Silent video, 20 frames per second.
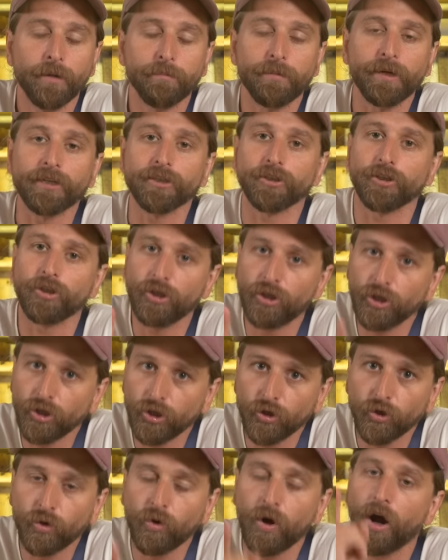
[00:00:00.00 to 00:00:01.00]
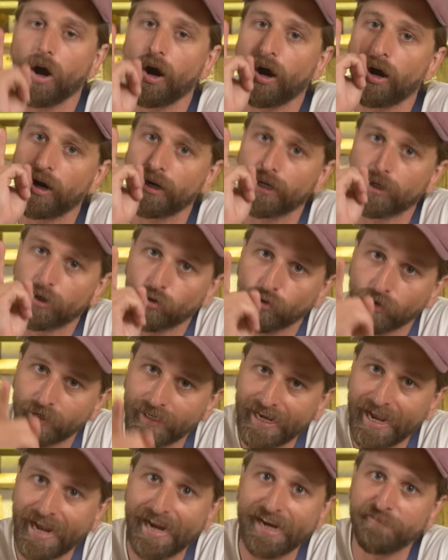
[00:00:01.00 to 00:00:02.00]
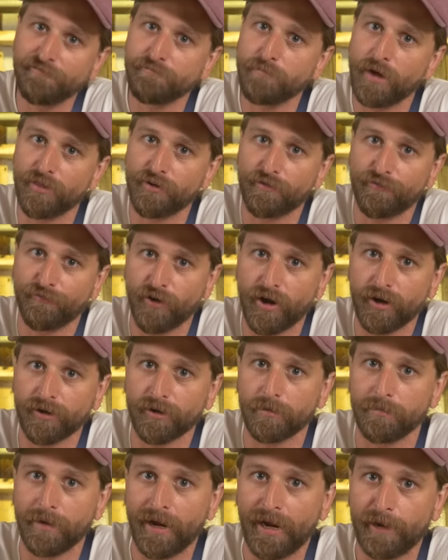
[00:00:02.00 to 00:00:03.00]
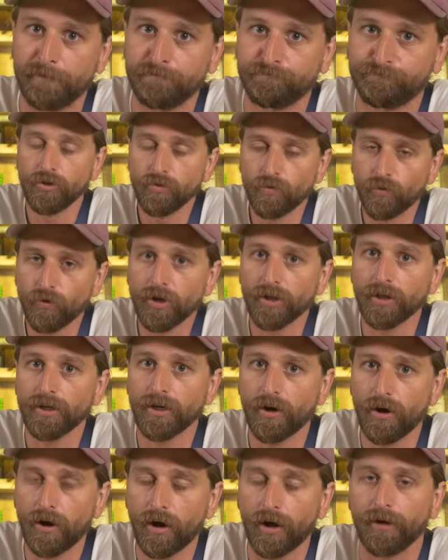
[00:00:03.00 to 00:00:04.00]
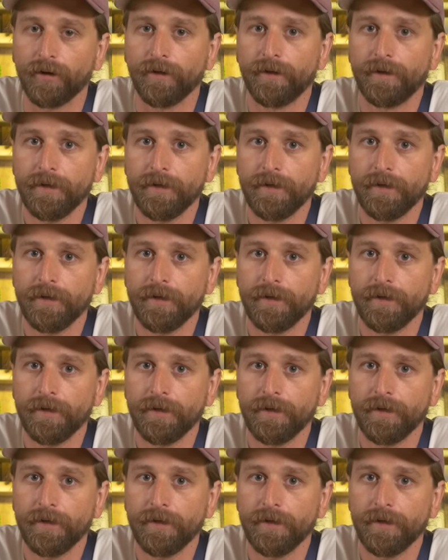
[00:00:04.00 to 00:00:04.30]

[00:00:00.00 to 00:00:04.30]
Because you are a creative motherfucker, man. You really are.